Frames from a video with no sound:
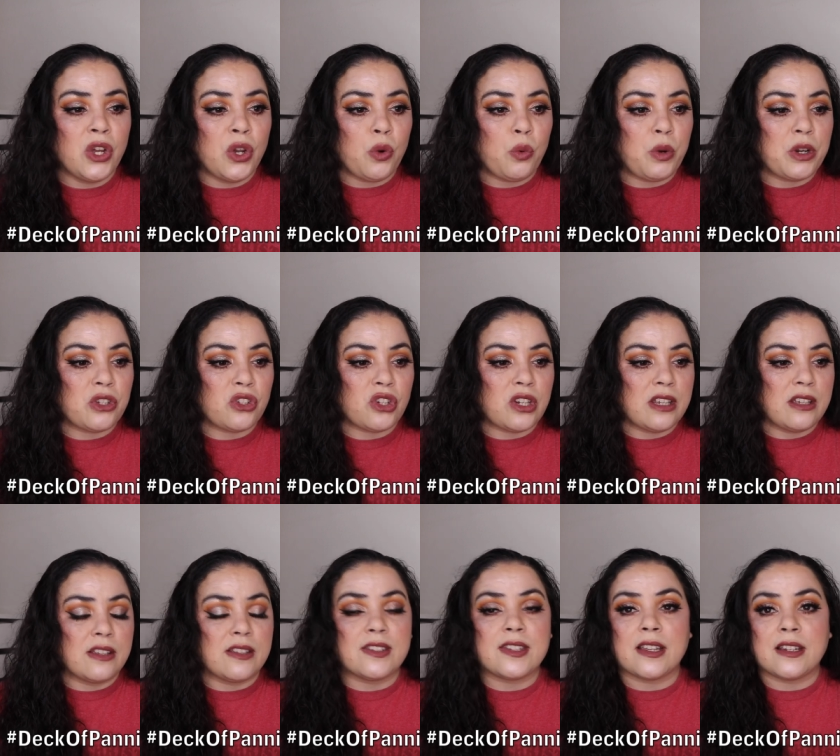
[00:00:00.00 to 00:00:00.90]
which
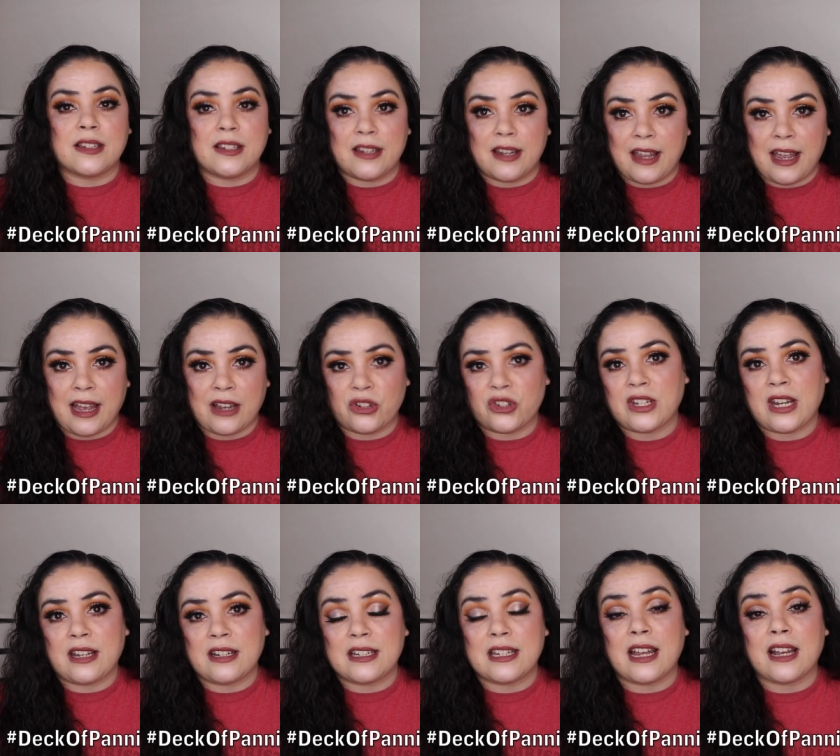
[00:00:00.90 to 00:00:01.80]
is
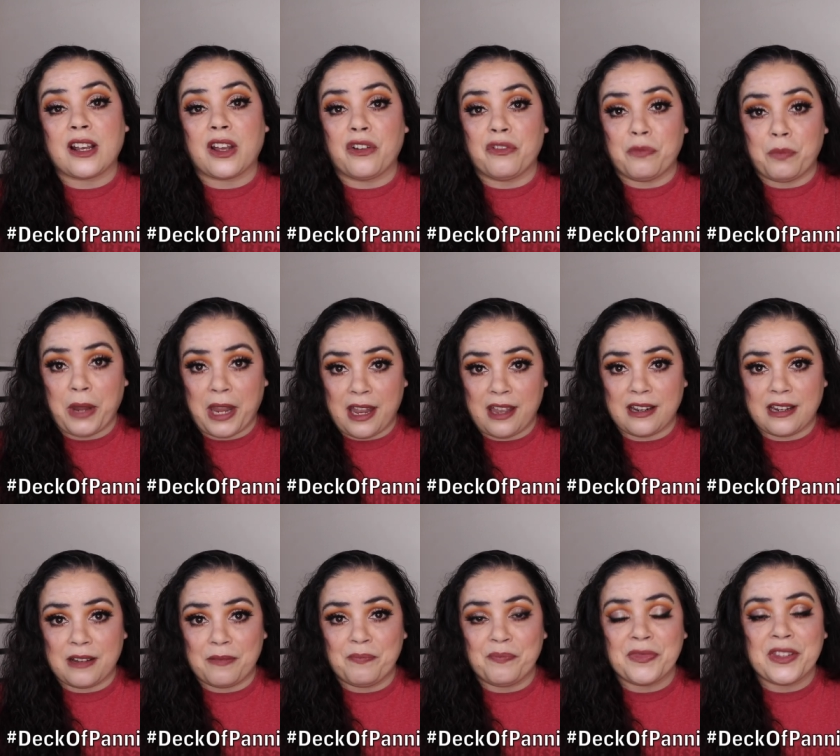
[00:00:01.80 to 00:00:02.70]
hashtag deck of
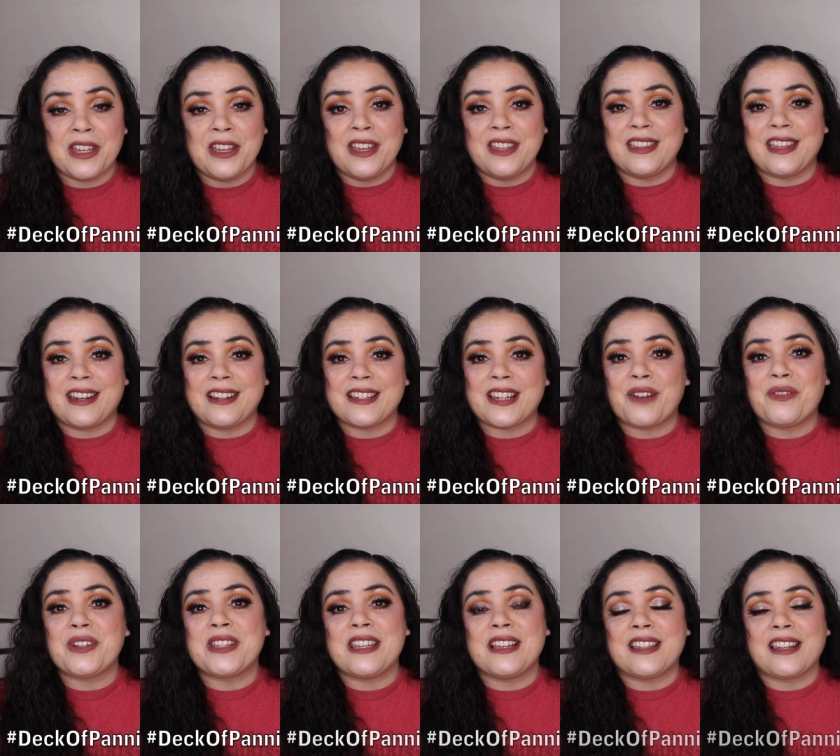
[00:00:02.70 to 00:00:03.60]
panning. That is
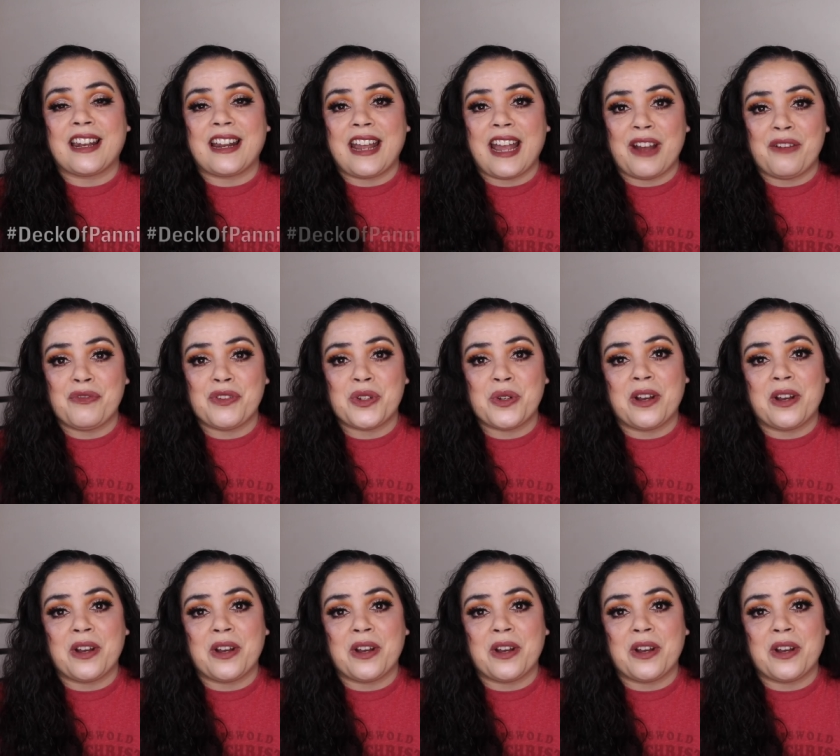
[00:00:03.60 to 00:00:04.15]
everything that I have for you